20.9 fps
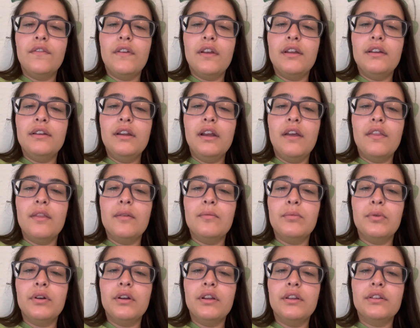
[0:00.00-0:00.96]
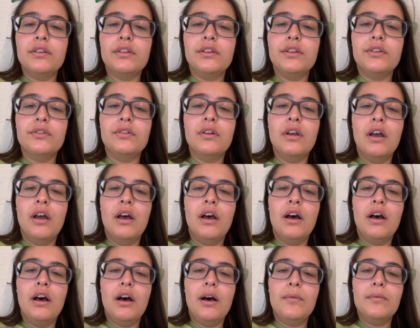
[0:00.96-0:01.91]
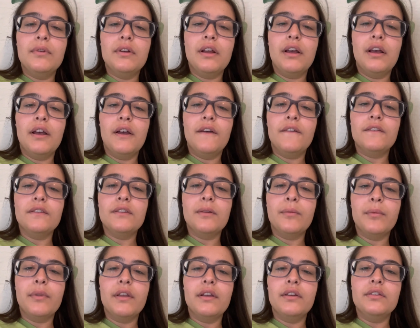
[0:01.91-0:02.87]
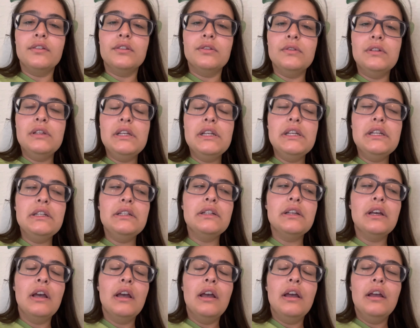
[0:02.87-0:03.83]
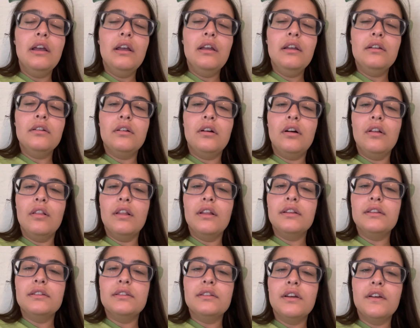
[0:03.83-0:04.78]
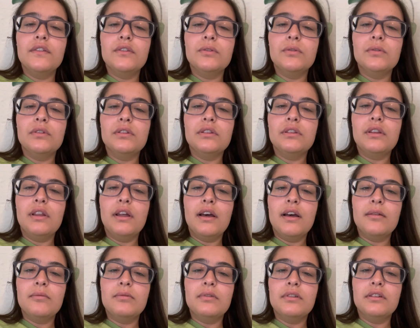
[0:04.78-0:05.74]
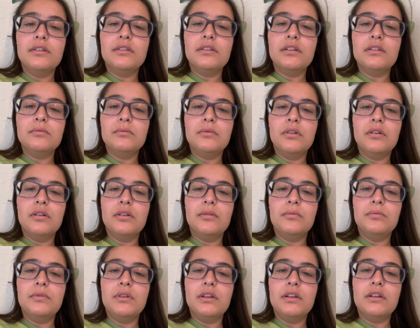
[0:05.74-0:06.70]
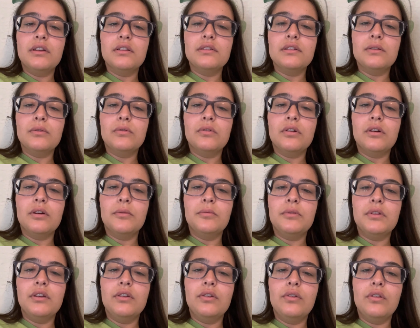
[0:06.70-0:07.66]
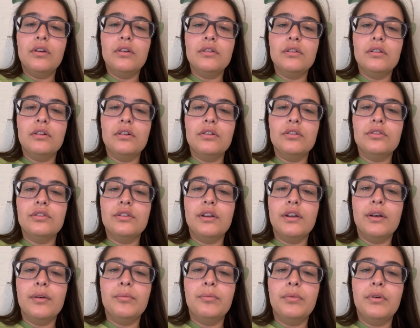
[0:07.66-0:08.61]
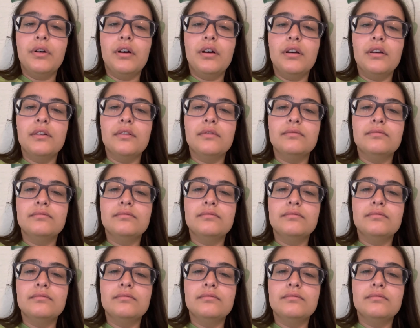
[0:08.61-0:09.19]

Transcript: And yeah, and then pretty soon I'm gonna have something to eat and all that stuff. So with that being said, I'm gonna update because I will update you guys later. So yeah, bye.